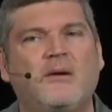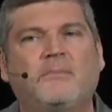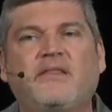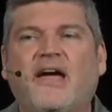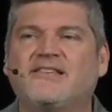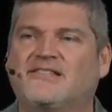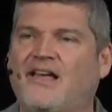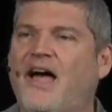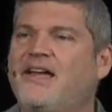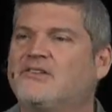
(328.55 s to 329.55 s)
But as
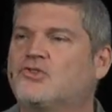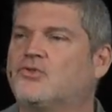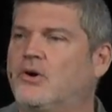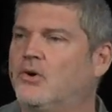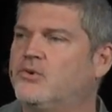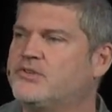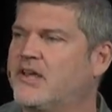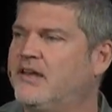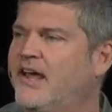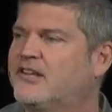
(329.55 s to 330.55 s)
science grows
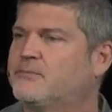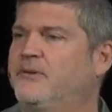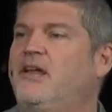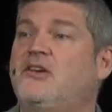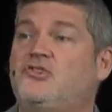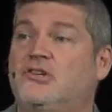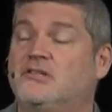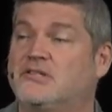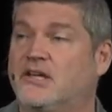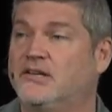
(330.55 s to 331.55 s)
and
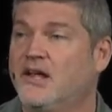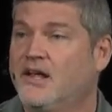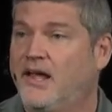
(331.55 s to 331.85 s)
explanations and,